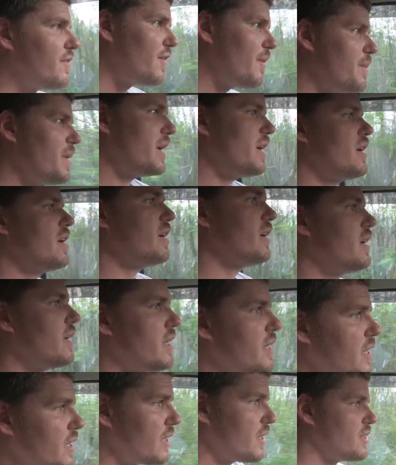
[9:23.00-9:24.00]
from here.
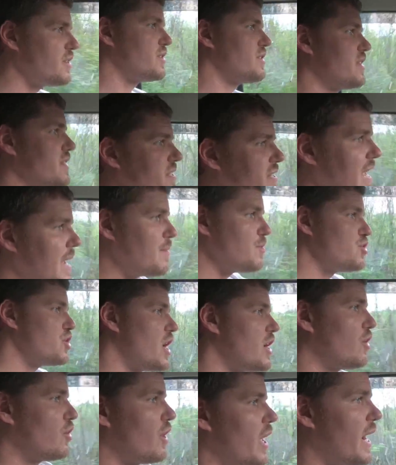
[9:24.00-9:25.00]
This is the same
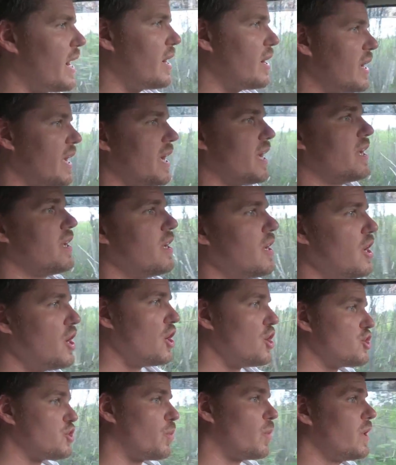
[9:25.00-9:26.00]
general area.
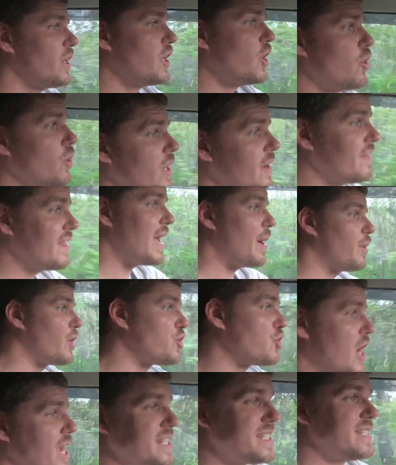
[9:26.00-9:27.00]
So we're gonna go give that
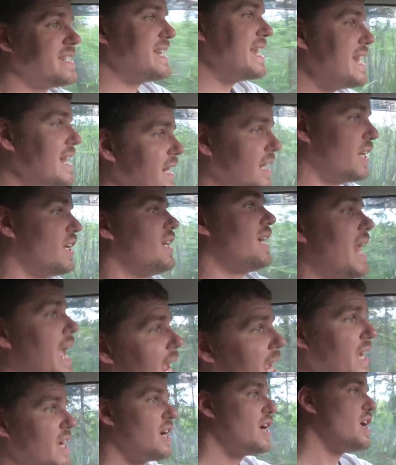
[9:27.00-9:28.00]
one a try. It's a teeny little
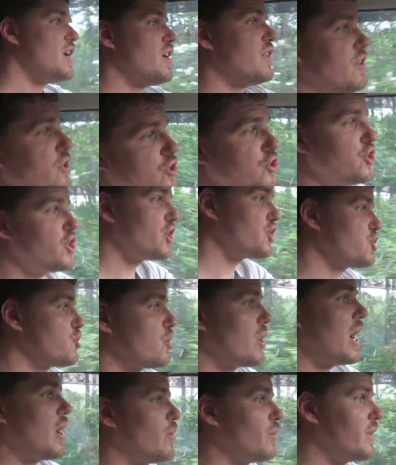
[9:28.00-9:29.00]
lake. There's just
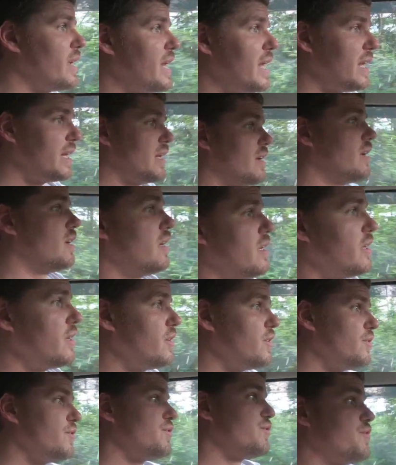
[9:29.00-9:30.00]
trout in it.
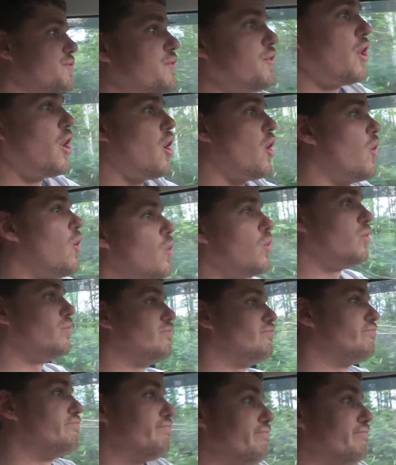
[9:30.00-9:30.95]
So